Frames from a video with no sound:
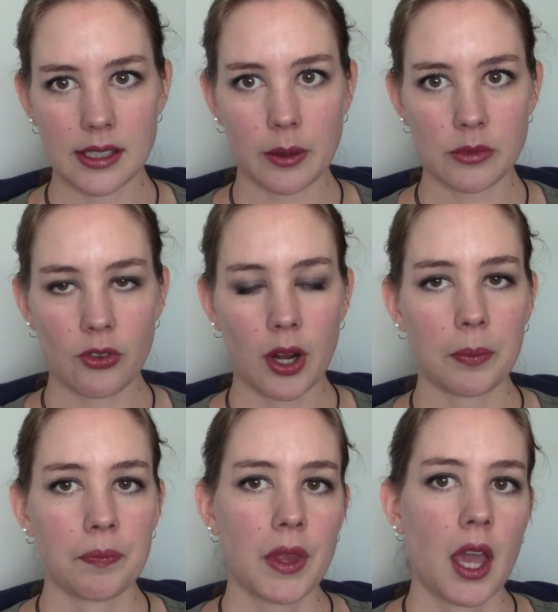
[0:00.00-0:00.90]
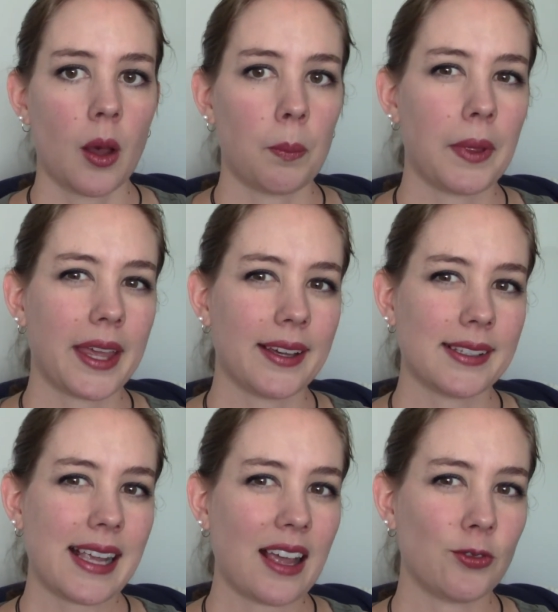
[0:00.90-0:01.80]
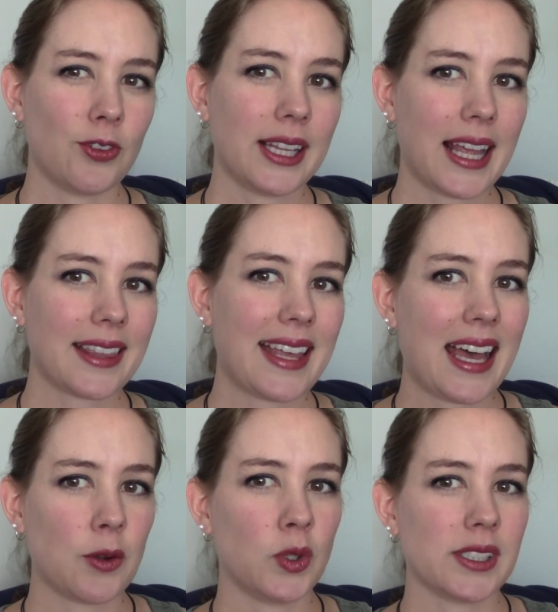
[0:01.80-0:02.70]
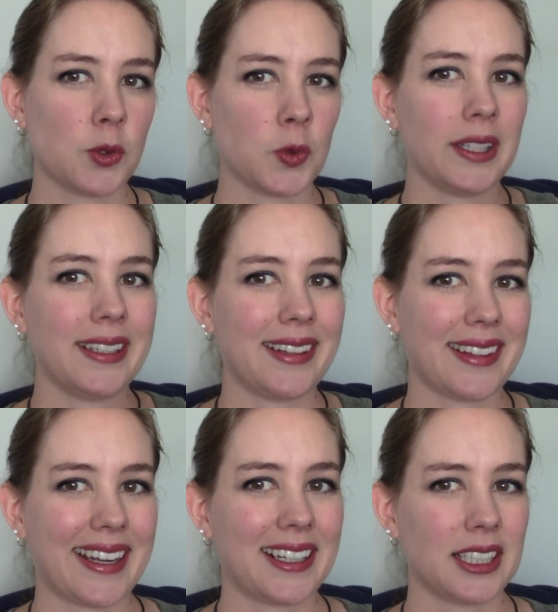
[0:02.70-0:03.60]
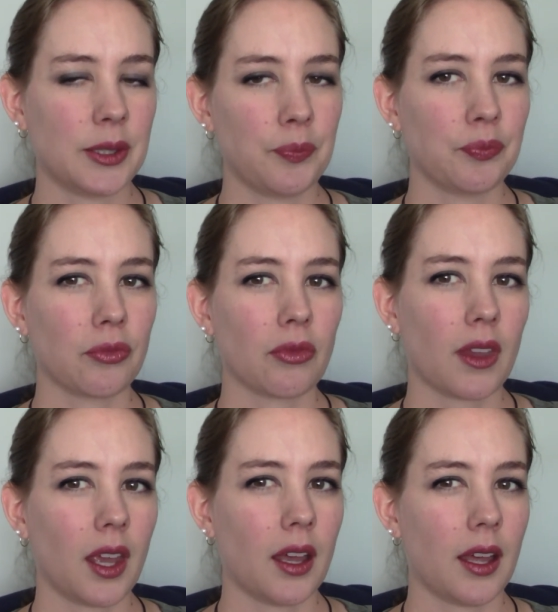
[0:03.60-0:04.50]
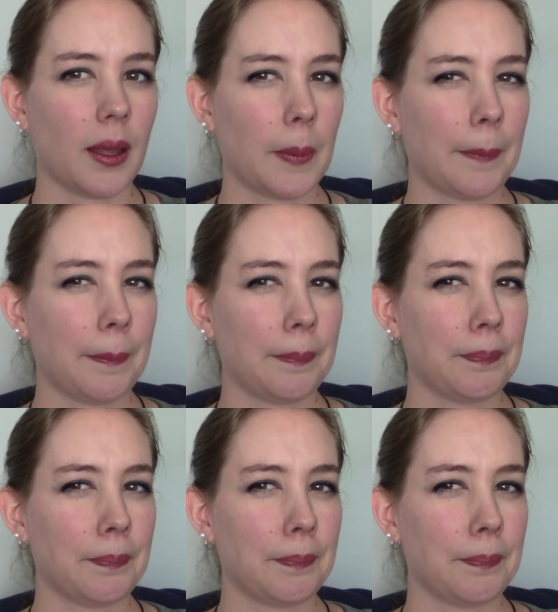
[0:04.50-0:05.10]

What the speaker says: comes from, because I feel like that wasn't really there on